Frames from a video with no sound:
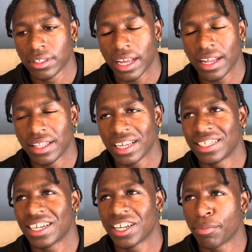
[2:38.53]
And things
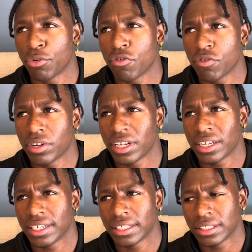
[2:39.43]
I can improve on
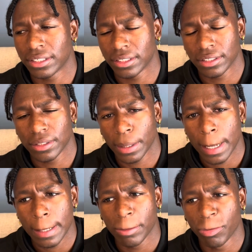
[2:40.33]
is
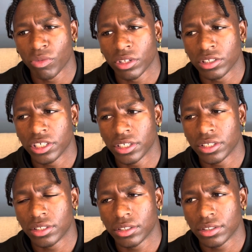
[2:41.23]

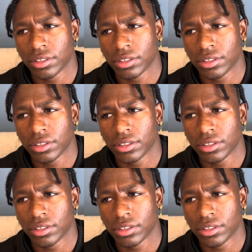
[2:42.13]
just